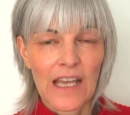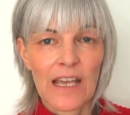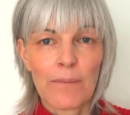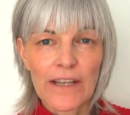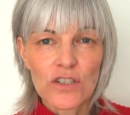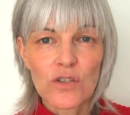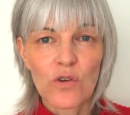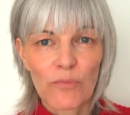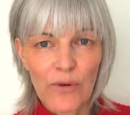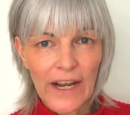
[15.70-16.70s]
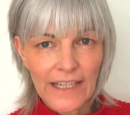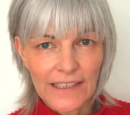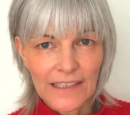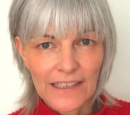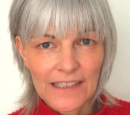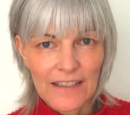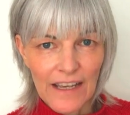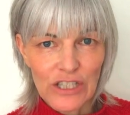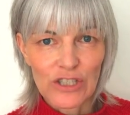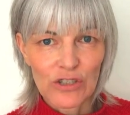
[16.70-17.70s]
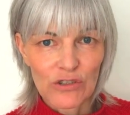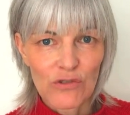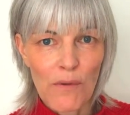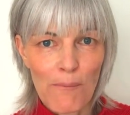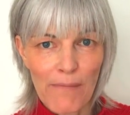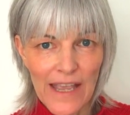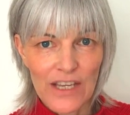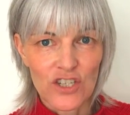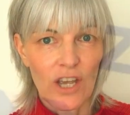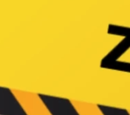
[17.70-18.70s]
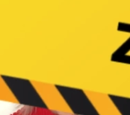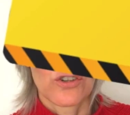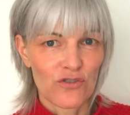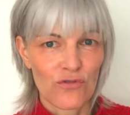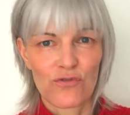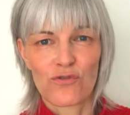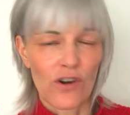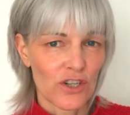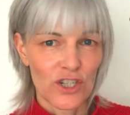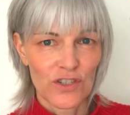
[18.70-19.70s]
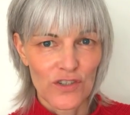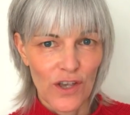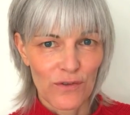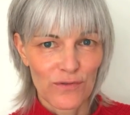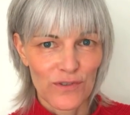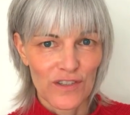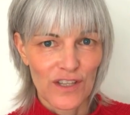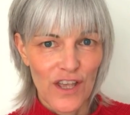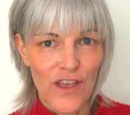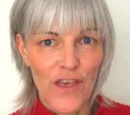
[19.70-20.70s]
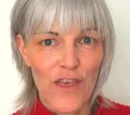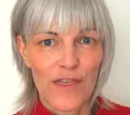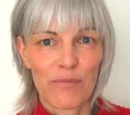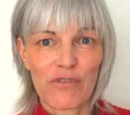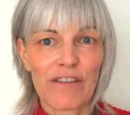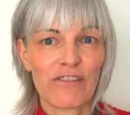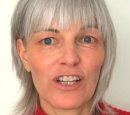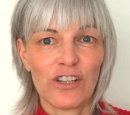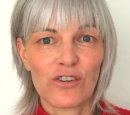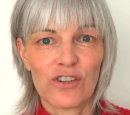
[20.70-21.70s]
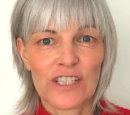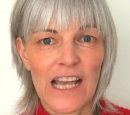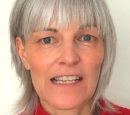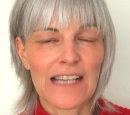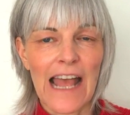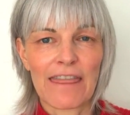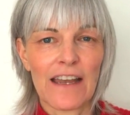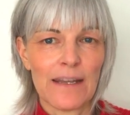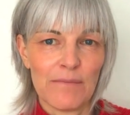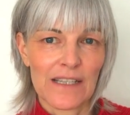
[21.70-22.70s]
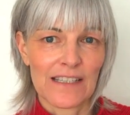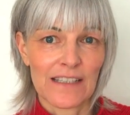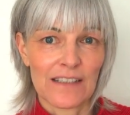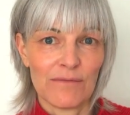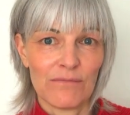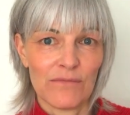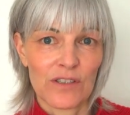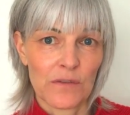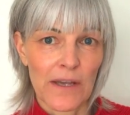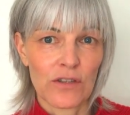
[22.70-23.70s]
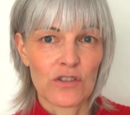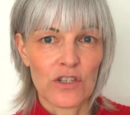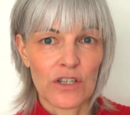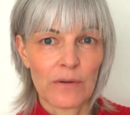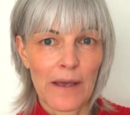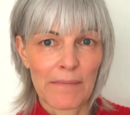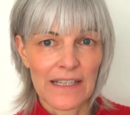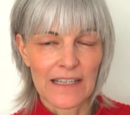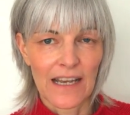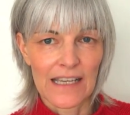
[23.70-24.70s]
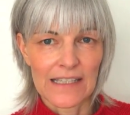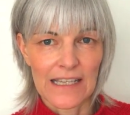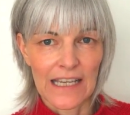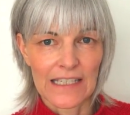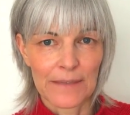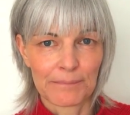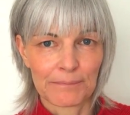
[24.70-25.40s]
Imagine your brain is like two major construction zones, the prefrontal cortex and the limbic system, which is where your two amygdalae sit.